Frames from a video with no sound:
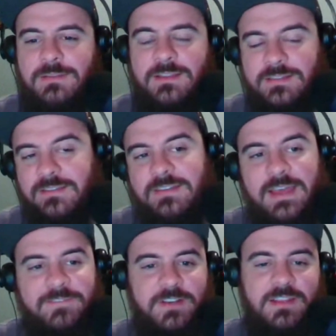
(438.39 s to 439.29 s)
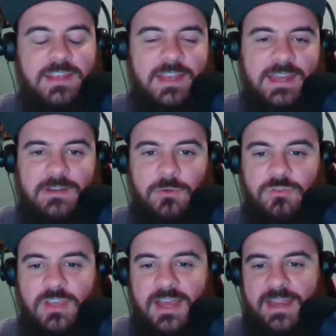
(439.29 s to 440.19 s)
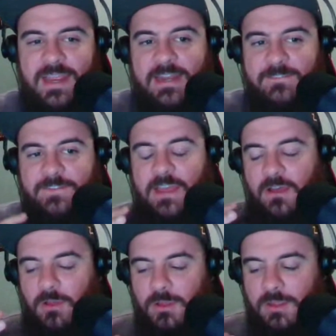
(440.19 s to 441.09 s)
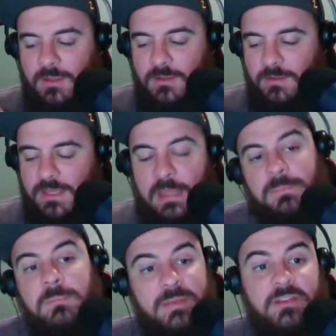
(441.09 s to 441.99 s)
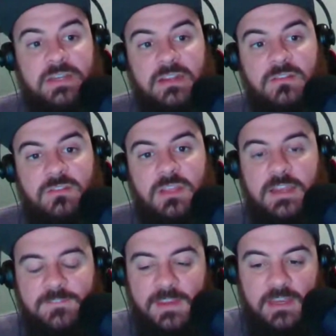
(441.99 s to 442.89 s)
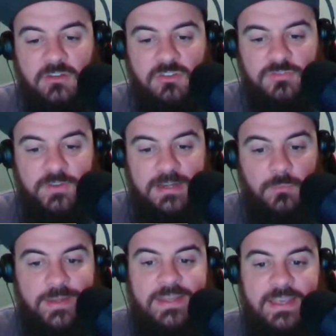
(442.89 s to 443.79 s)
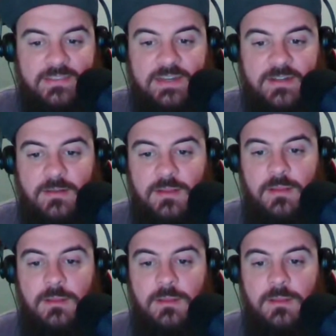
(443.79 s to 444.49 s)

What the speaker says: This is definitely a guy who's got NFL capabilities if he can just find a way to get there.